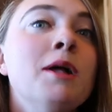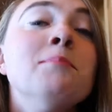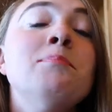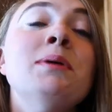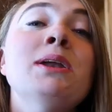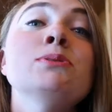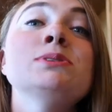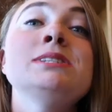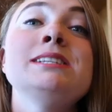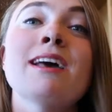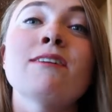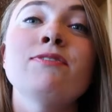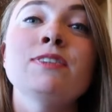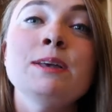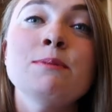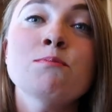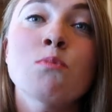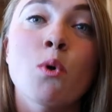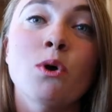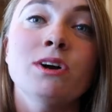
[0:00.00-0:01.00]
But it was
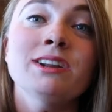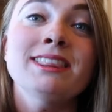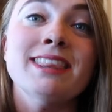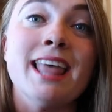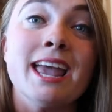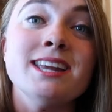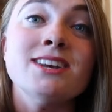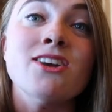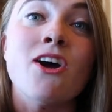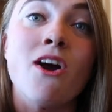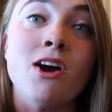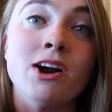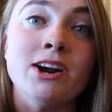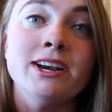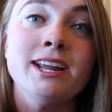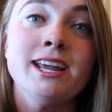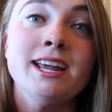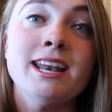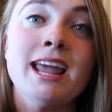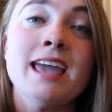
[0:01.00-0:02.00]
definitely more
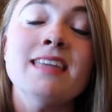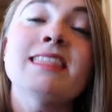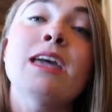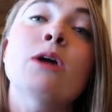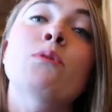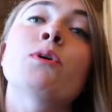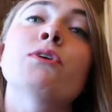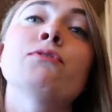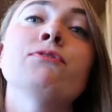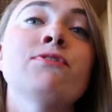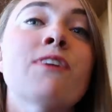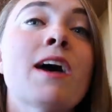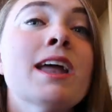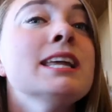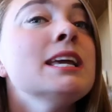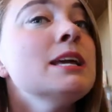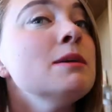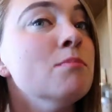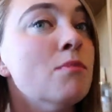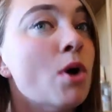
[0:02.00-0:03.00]
lighthearted and there were
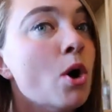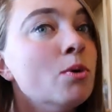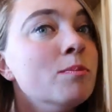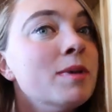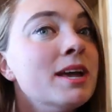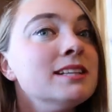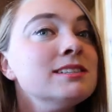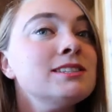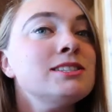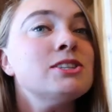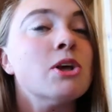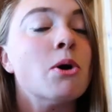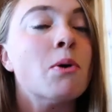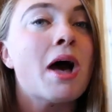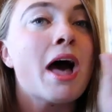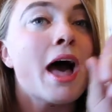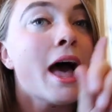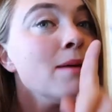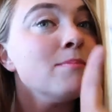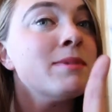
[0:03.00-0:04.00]
funny moments,
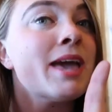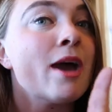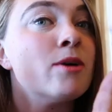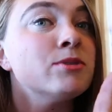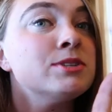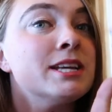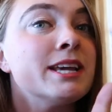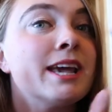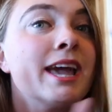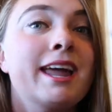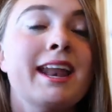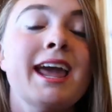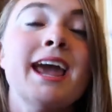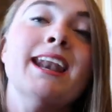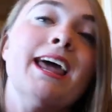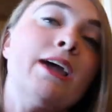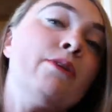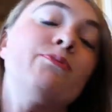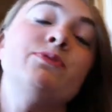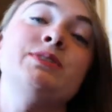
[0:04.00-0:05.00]
so I'm counting it,
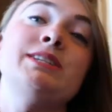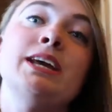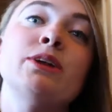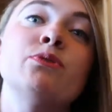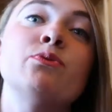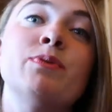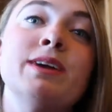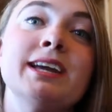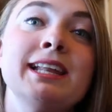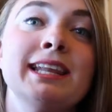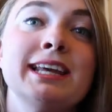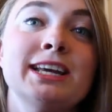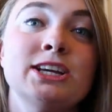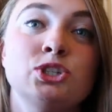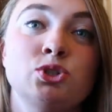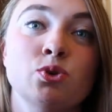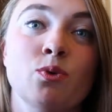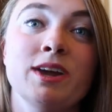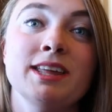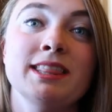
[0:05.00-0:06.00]
and I did really
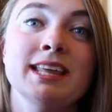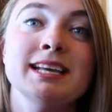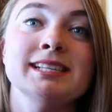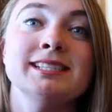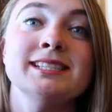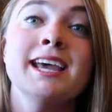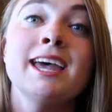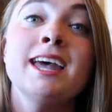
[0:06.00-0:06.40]
enjoy this.